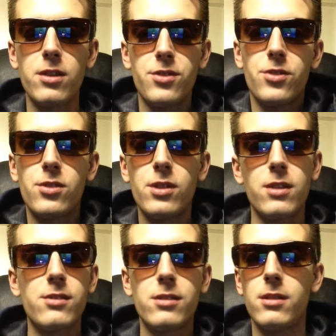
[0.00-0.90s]
I just
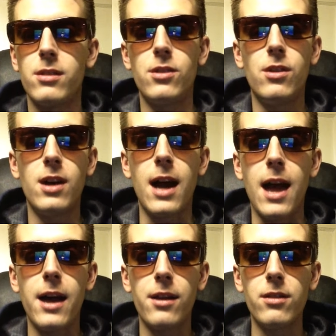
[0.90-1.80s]
that's you know I
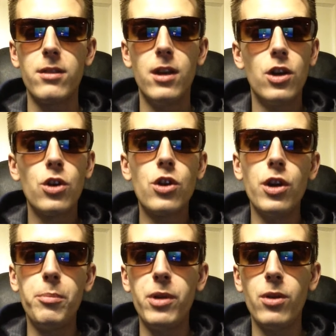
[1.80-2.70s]
had a
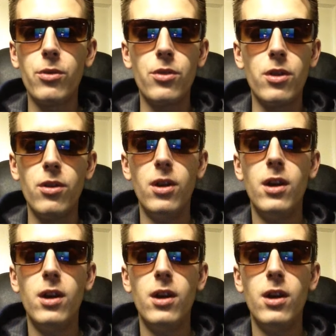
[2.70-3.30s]
good build, you know,